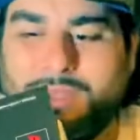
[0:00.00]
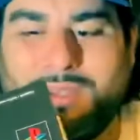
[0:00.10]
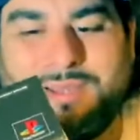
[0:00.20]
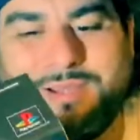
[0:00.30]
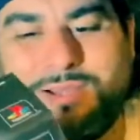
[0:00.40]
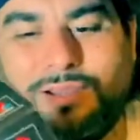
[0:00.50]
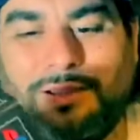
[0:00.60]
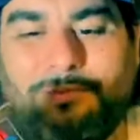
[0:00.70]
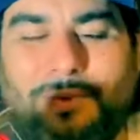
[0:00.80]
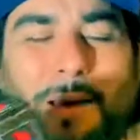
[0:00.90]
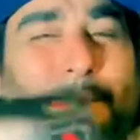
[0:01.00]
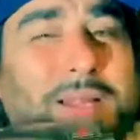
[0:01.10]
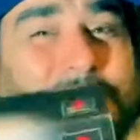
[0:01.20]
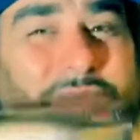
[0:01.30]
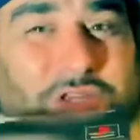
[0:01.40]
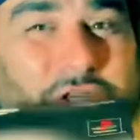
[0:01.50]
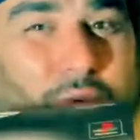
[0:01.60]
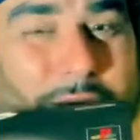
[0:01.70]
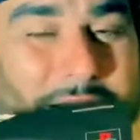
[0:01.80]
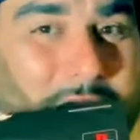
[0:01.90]
I bought this for
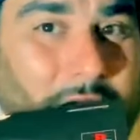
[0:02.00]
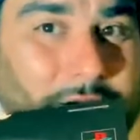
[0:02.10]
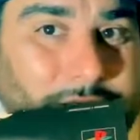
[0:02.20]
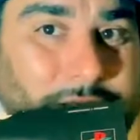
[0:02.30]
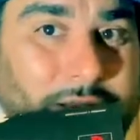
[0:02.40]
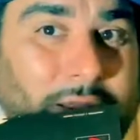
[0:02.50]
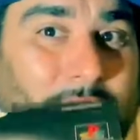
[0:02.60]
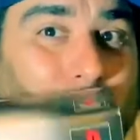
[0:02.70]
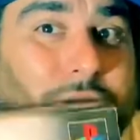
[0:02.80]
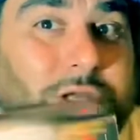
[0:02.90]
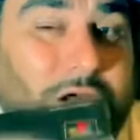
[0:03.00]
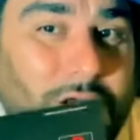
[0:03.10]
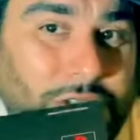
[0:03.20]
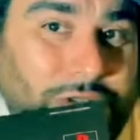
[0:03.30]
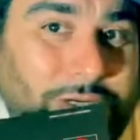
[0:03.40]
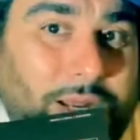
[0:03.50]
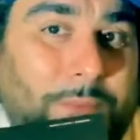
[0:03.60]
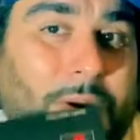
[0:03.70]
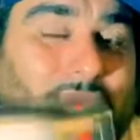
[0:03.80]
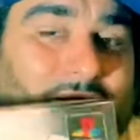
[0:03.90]
$20. It was $100. I
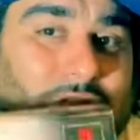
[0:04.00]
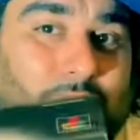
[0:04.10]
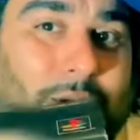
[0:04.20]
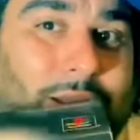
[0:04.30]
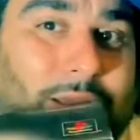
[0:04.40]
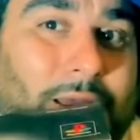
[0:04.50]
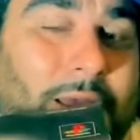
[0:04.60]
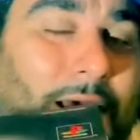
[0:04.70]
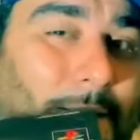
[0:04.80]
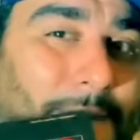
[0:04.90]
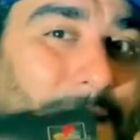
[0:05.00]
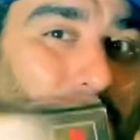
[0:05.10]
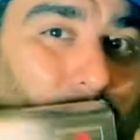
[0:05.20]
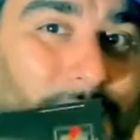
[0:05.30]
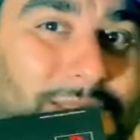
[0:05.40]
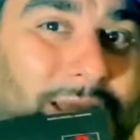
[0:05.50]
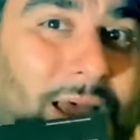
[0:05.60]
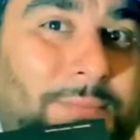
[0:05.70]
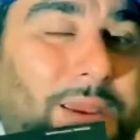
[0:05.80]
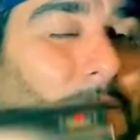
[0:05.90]
bought it for $20. I played it one
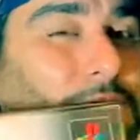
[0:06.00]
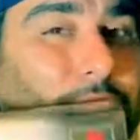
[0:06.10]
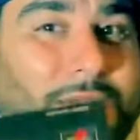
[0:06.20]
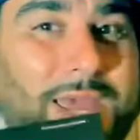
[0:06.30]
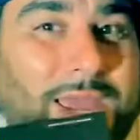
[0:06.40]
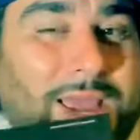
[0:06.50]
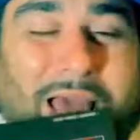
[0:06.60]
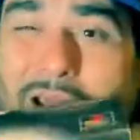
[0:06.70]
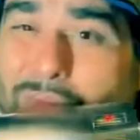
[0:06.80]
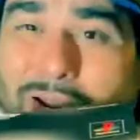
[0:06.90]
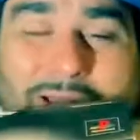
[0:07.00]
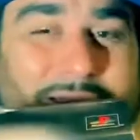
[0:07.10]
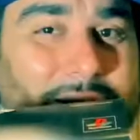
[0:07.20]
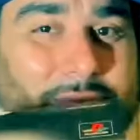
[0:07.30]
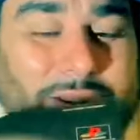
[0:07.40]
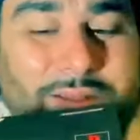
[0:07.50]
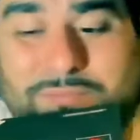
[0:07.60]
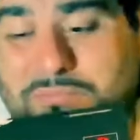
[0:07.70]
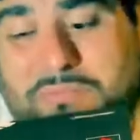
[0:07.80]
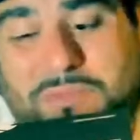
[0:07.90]
time. It was okay. I really didn't
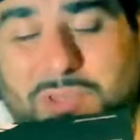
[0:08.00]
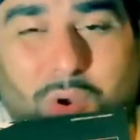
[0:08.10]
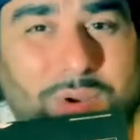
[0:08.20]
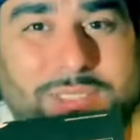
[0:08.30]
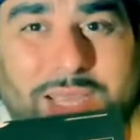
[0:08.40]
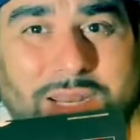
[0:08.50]
notice any of